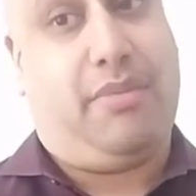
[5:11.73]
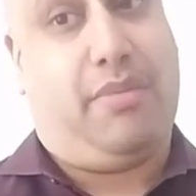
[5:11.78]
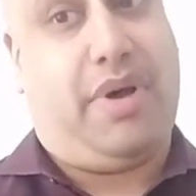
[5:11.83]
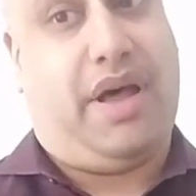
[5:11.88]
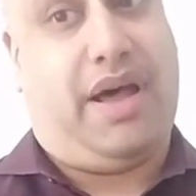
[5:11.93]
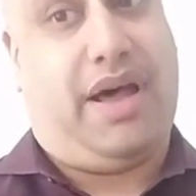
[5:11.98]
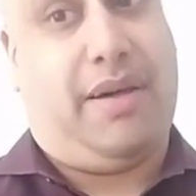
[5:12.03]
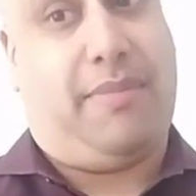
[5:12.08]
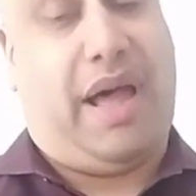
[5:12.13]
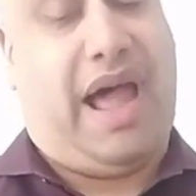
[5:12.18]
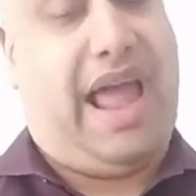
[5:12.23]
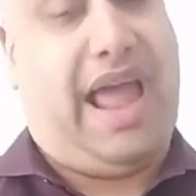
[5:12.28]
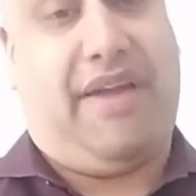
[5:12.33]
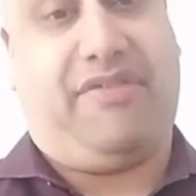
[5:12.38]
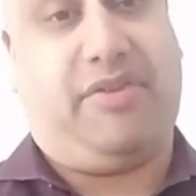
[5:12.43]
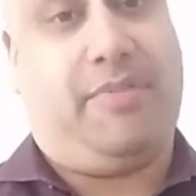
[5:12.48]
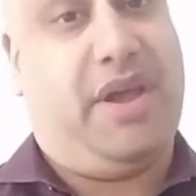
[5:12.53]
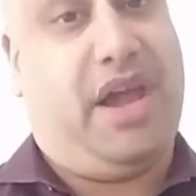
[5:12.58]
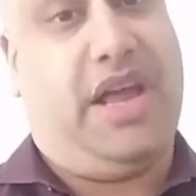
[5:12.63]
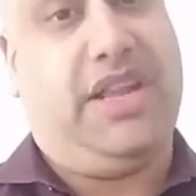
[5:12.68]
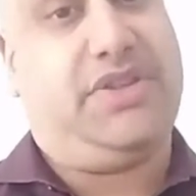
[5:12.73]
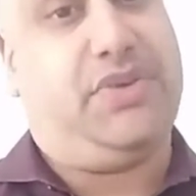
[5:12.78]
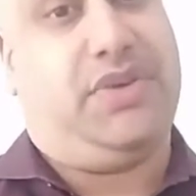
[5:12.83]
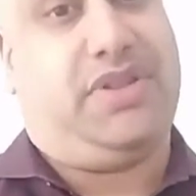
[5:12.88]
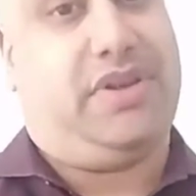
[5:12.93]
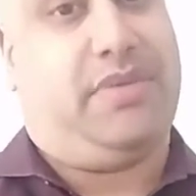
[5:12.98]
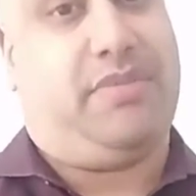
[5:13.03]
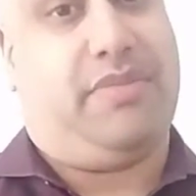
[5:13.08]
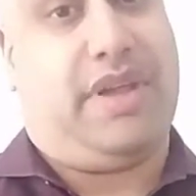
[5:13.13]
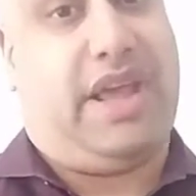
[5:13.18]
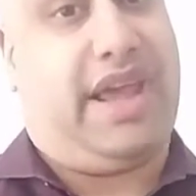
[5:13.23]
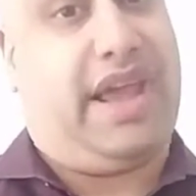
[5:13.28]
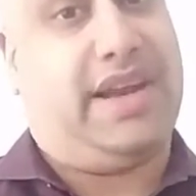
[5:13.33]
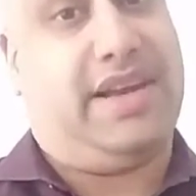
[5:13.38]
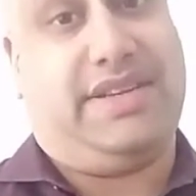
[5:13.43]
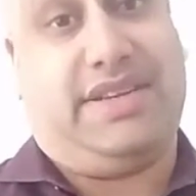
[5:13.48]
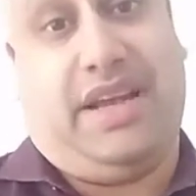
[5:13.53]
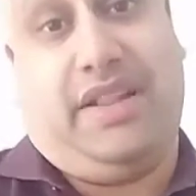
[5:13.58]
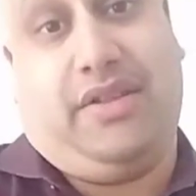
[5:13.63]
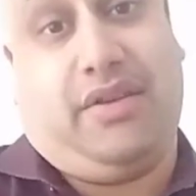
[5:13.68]
I have to be honest with them. I got
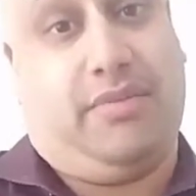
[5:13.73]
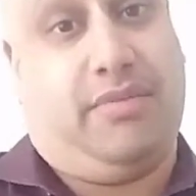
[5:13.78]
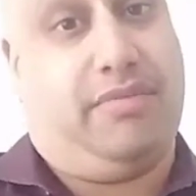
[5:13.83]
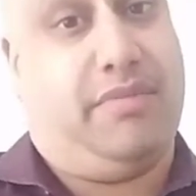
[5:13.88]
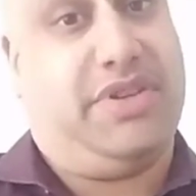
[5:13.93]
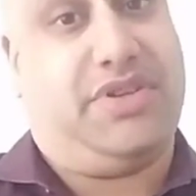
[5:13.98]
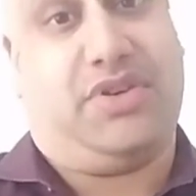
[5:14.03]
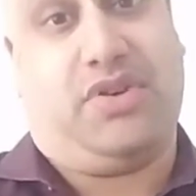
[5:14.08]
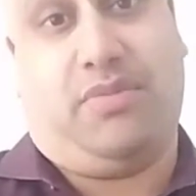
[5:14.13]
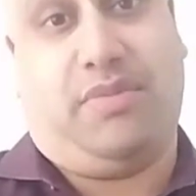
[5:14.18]
to tell them, Mr.